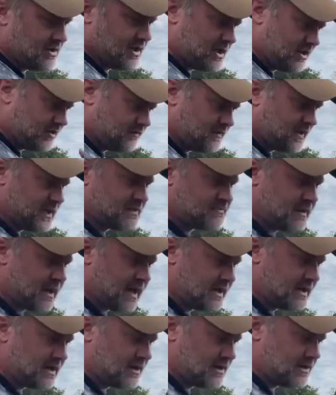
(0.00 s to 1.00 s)
you got your face
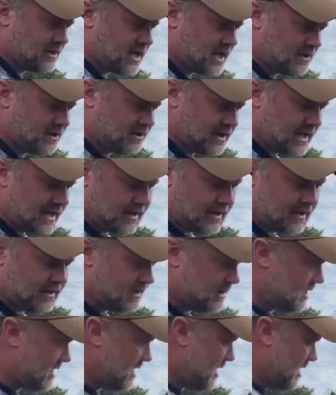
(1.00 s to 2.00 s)
painted, and you got your
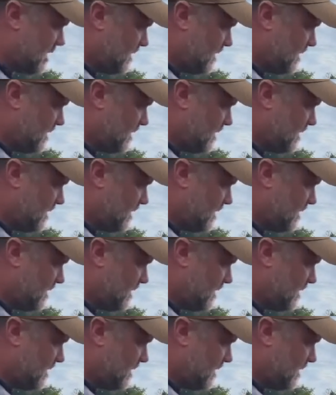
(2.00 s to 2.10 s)
netting,